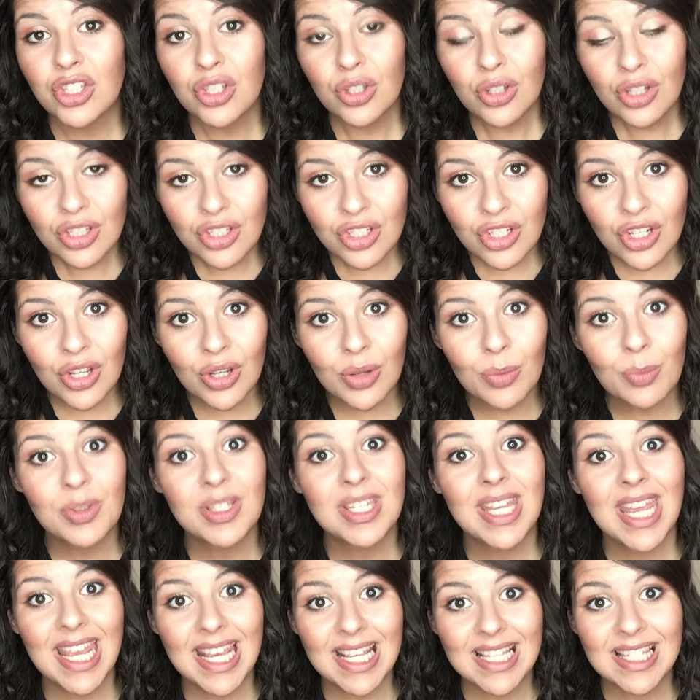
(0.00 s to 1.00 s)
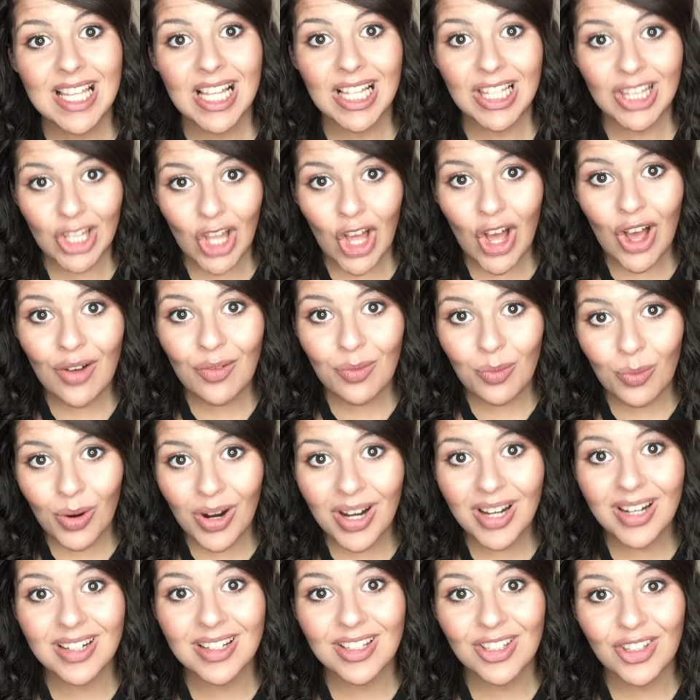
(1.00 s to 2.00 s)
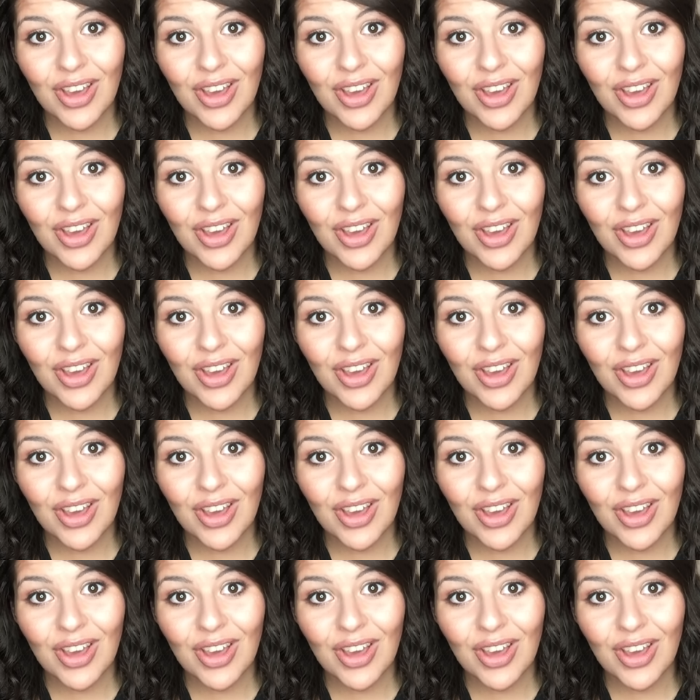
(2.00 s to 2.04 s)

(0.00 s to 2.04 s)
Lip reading: YouTube takes a lot of work.